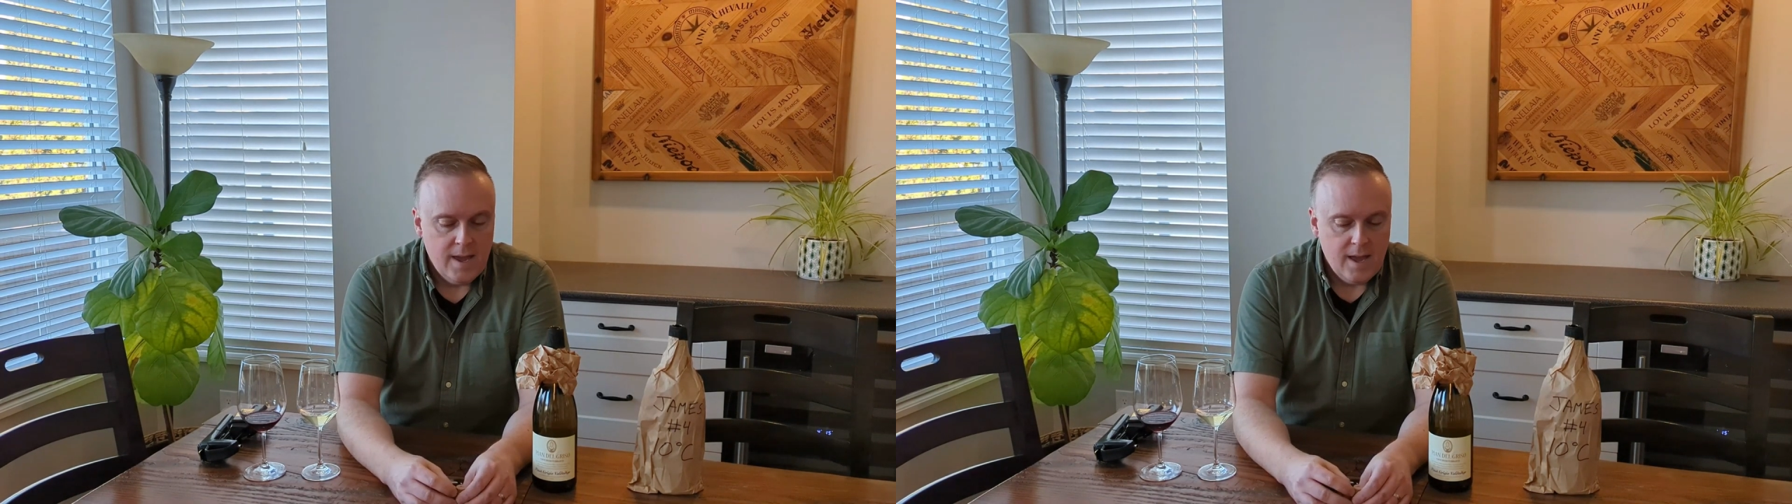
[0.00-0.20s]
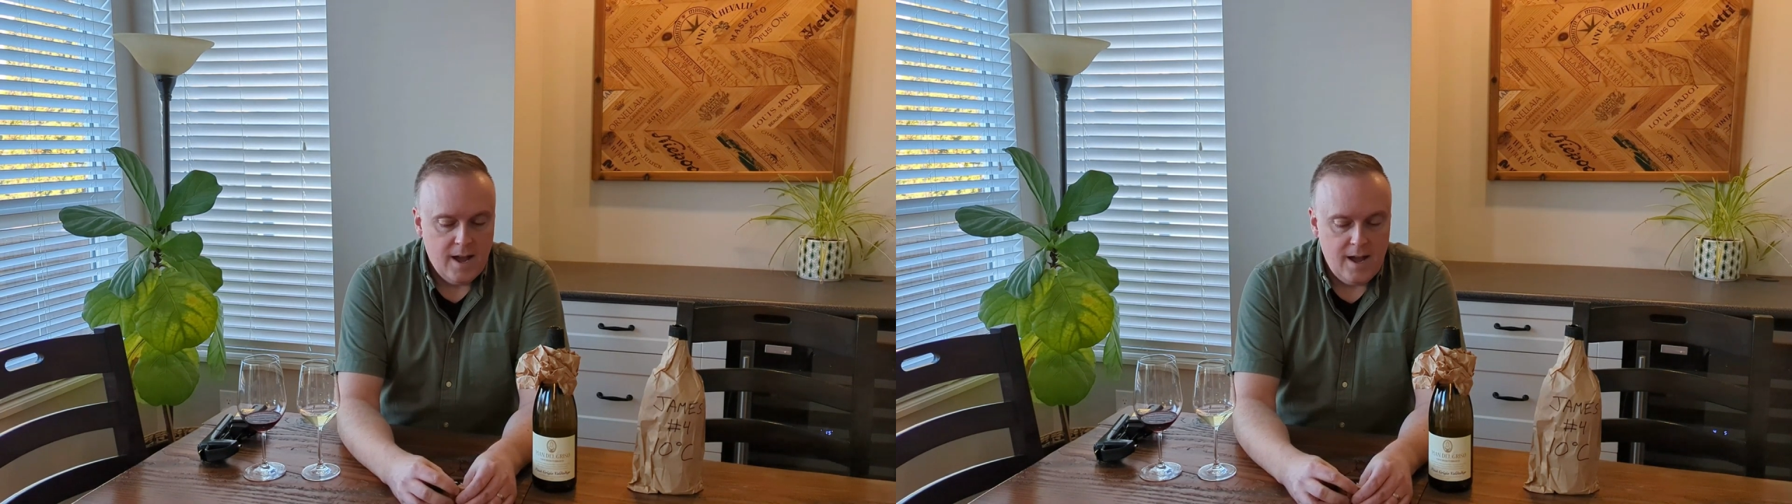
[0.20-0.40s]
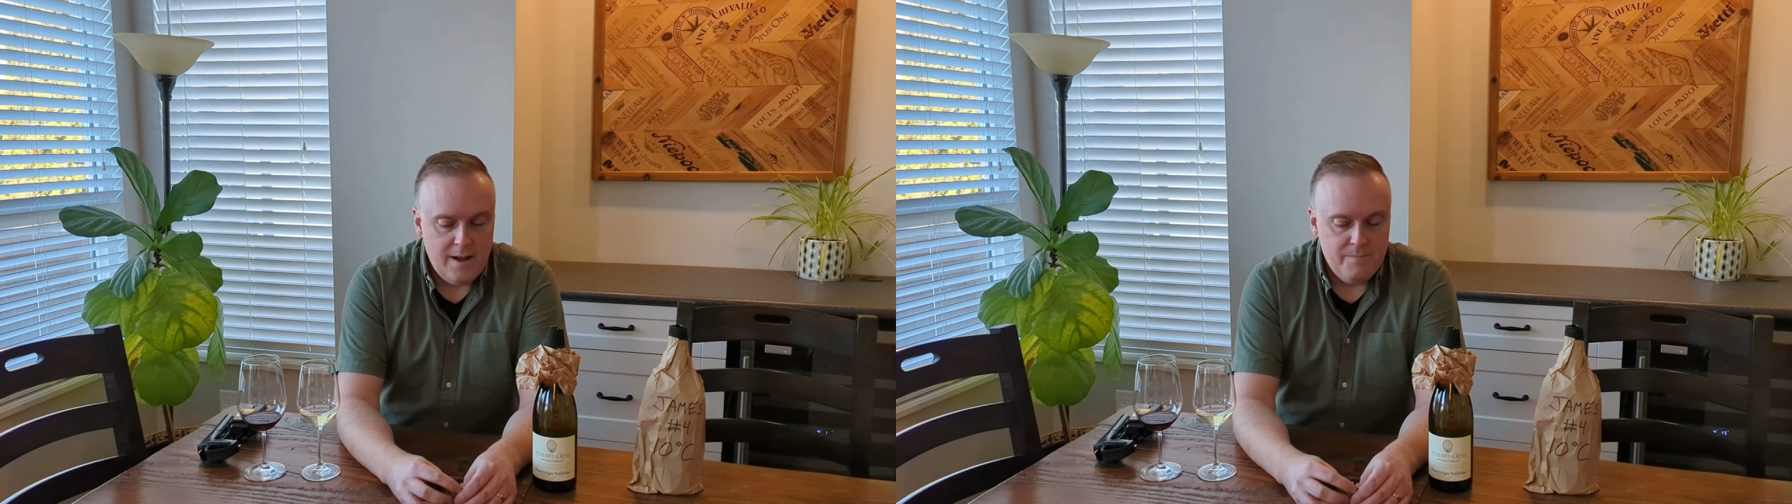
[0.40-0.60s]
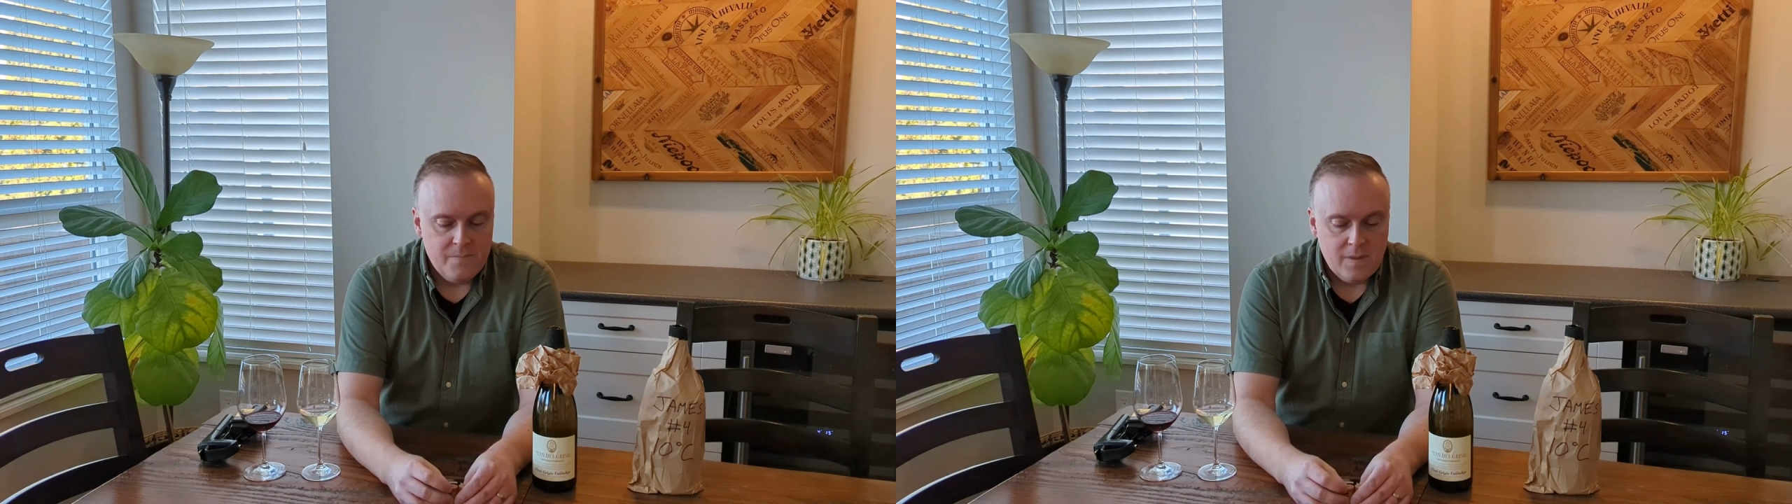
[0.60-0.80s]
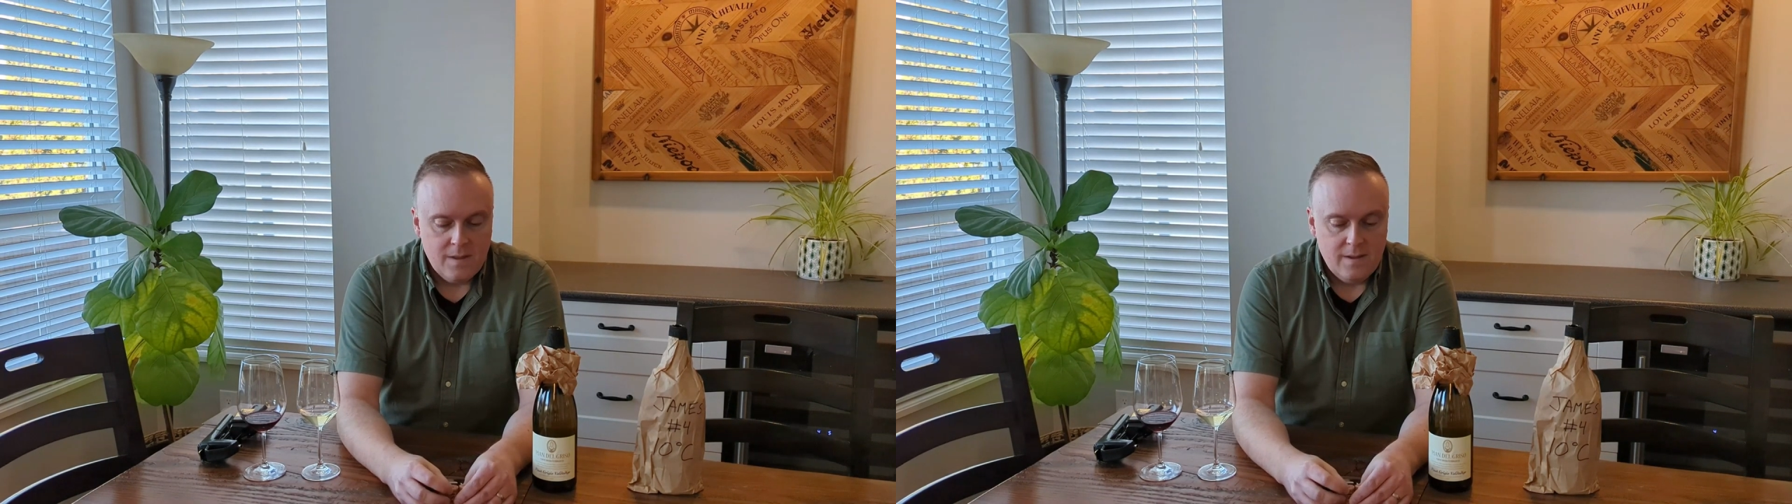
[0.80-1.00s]

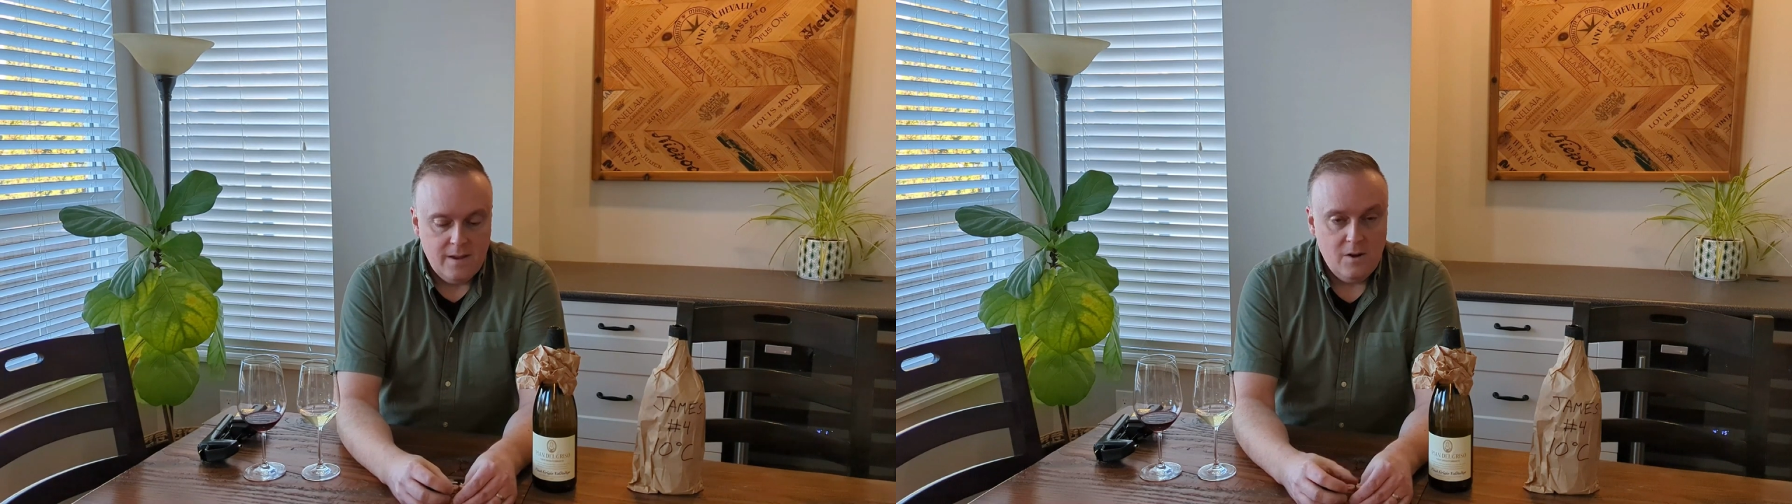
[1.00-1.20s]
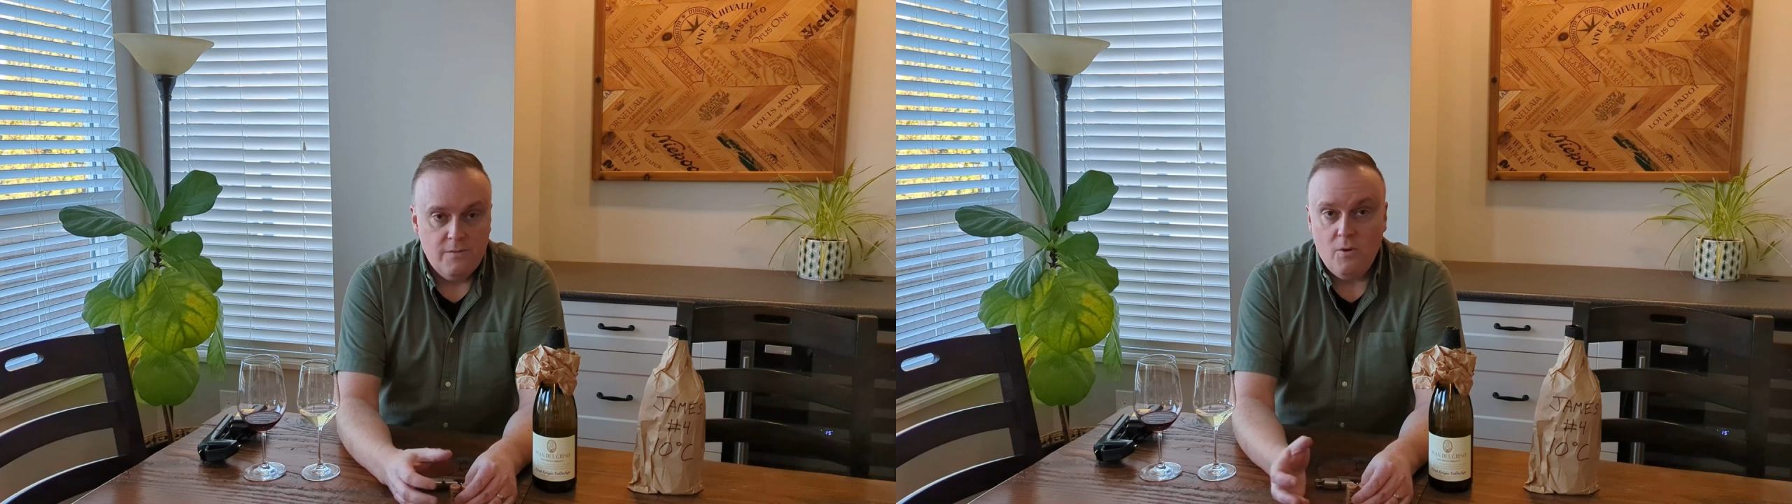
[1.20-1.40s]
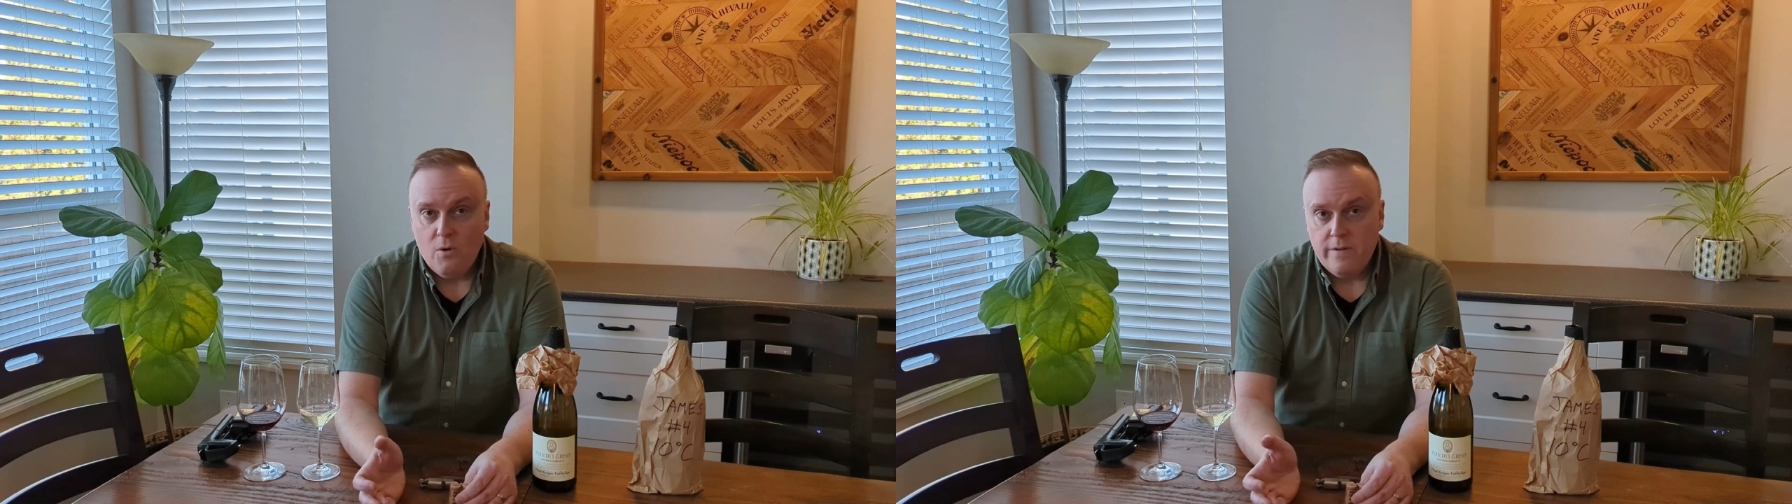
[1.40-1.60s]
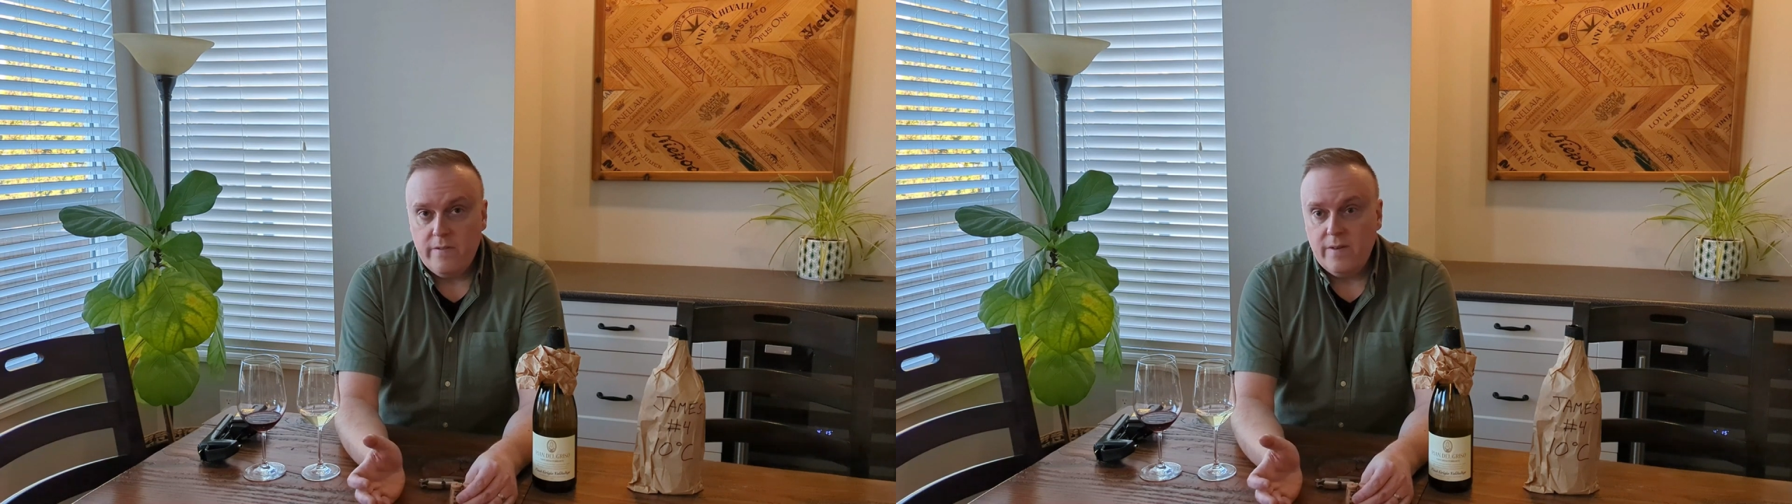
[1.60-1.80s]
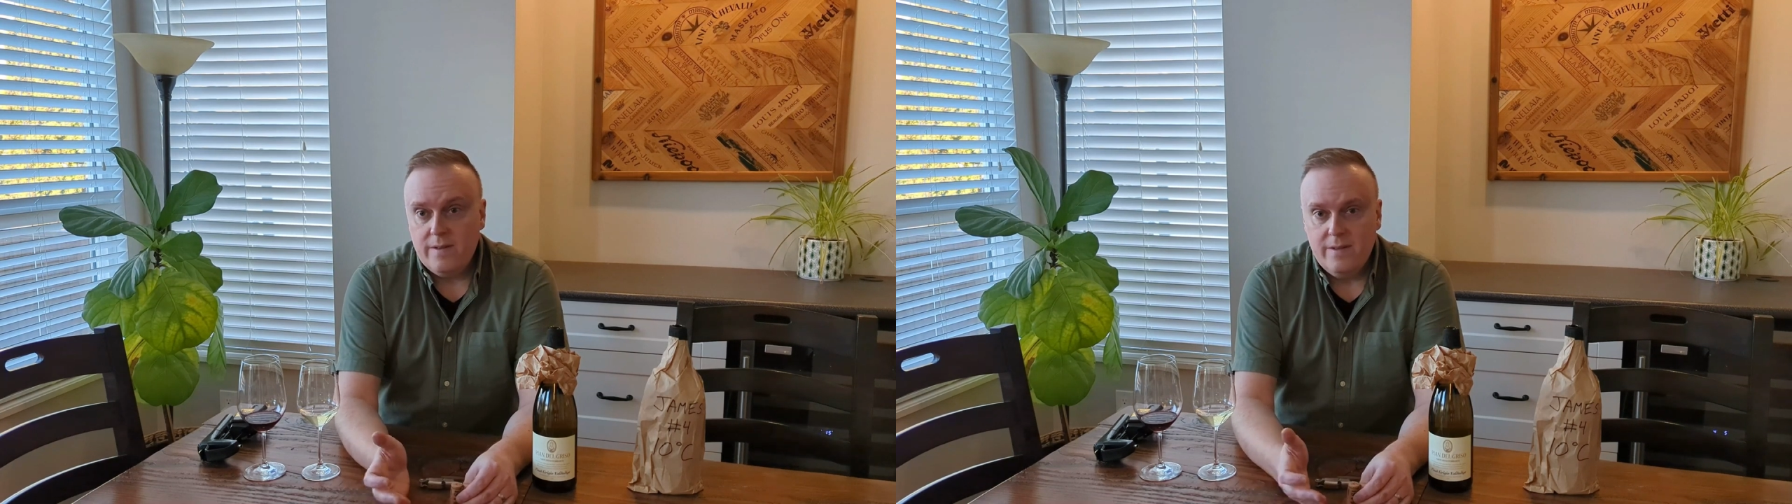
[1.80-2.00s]
Of course,